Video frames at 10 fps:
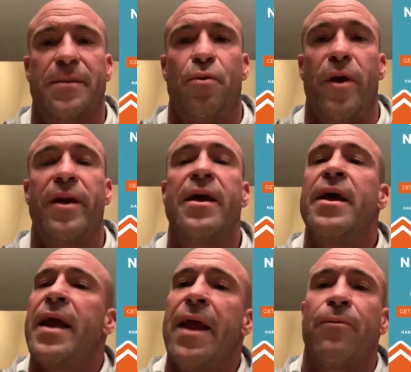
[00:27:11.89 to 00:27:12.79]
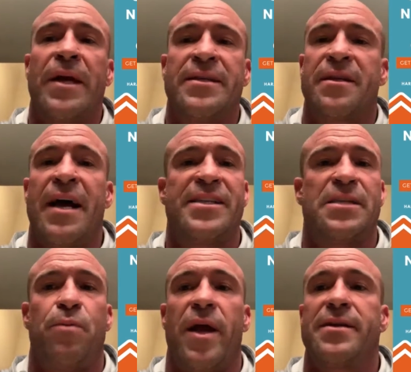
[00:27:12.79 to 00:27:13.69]
exit point, it reads the
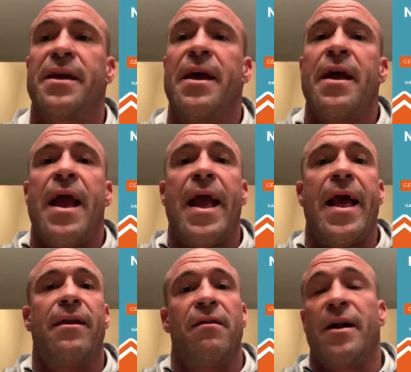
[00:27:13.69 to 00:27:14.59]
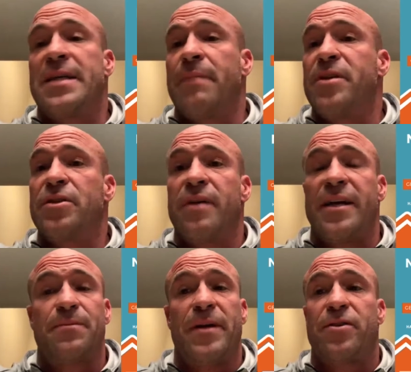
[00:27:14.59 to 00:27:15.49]
license plates. And a lot of times these
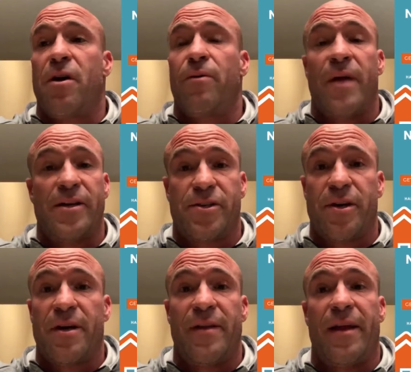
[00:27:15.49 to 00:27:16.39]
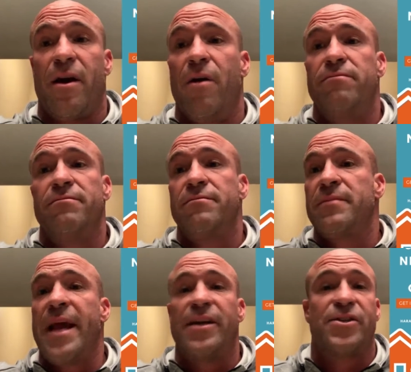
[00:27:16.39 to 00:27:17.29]
license plates are all registered, and they go,
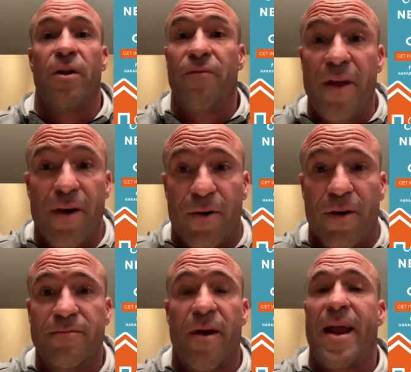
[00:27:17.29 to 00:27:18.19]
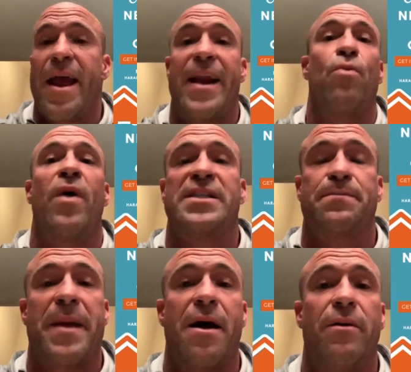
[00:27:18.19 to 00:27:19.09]
hey, stolen vehicle, right? Heading
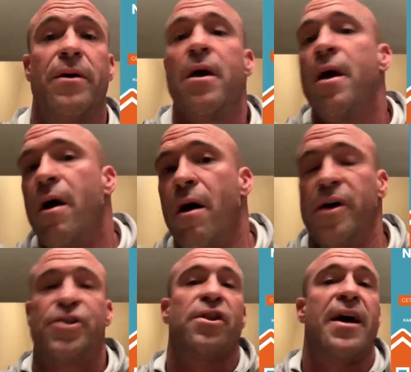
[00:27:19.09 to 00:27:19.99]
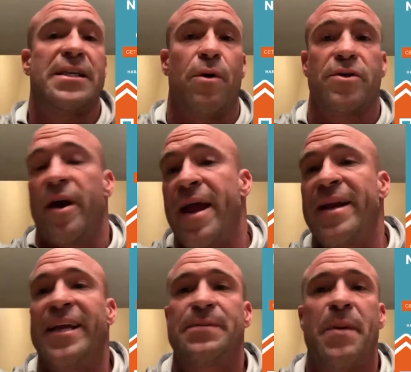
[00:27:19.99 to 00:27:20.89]
westbound on
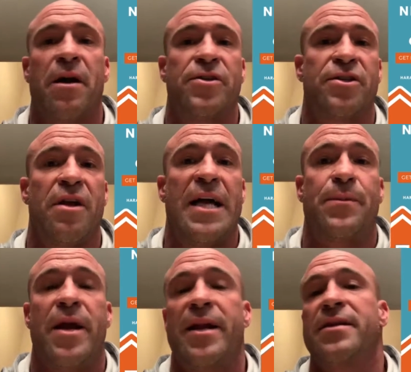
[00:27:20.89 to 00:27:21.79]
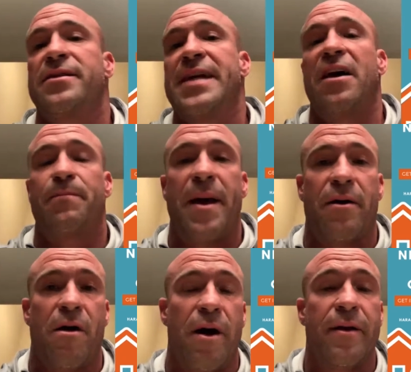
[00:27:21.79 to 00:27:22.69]
heading eastbound on Schleidsburg, heading
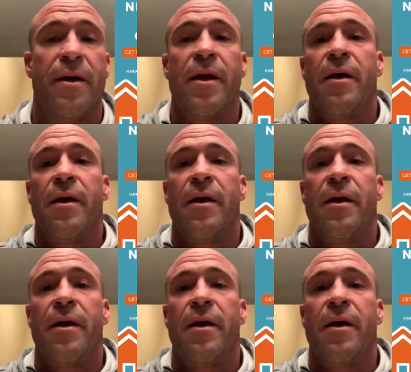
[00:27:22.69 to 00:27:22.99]
southbound on